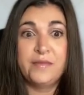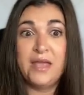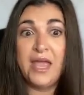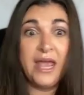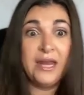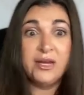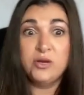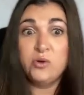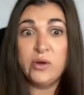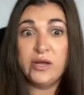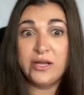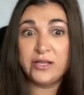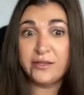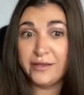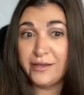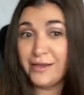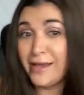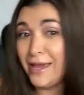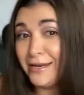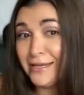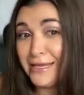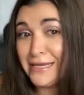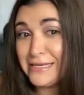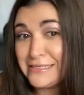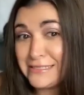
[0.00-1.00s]
and quickly
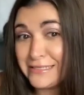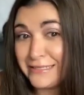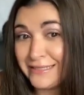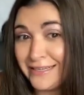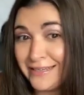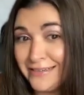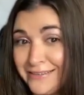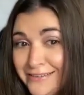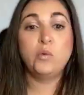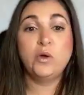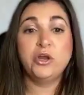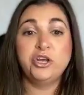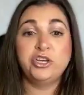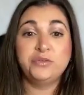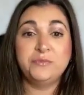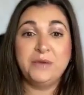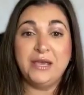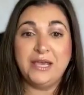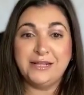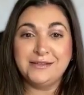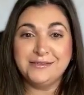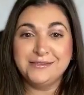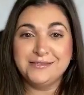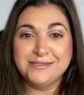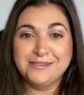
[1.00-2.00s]
and easily, which
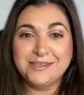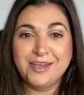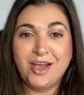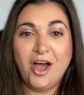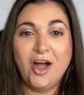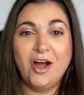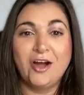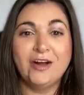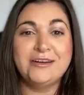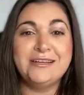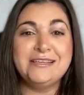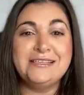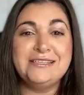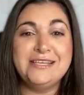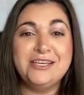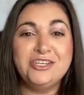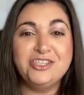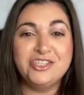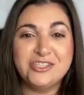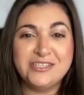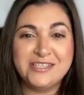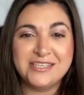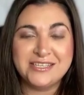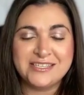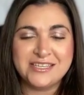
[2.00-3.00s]
means our
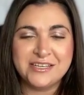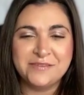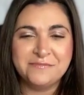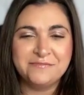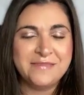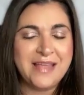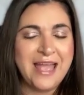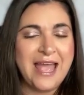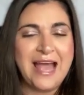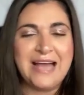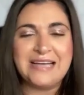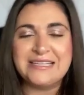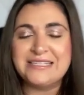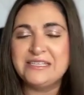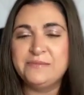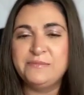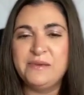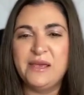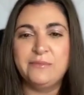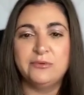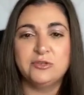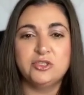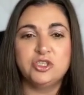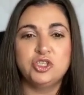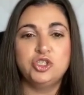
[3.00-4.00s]
decision system has to
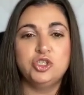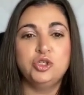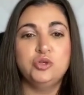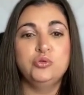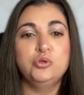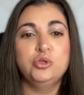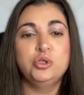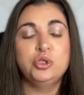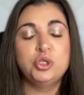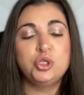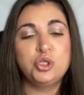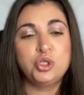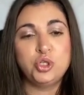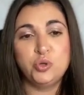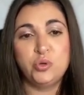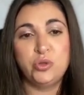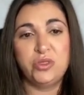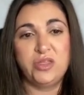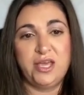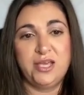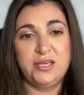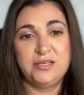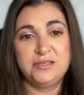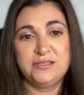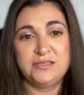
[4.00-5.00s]
be able to do two
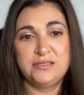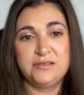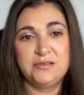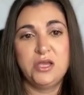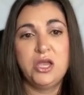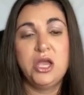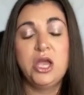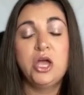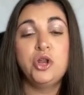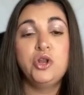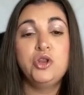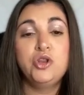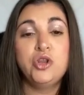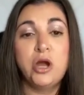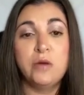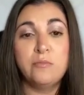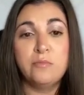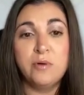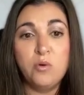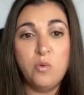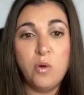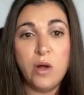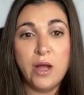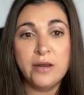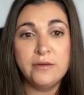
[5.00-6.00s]
things.
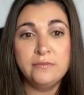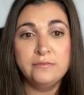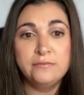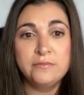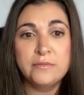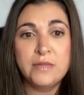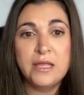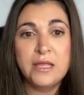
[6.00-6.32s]
Number one,